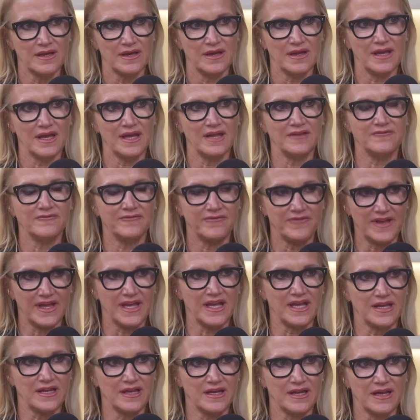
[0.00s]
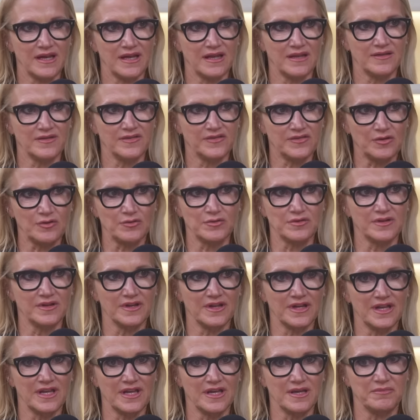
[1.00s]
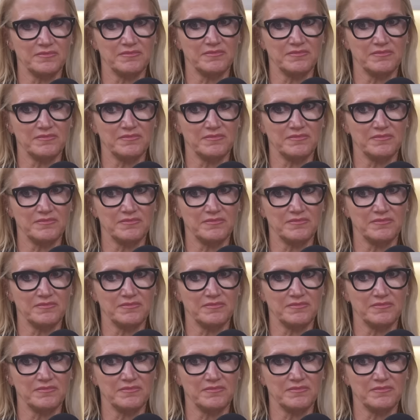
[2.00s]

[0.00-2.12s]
and vain, and certainly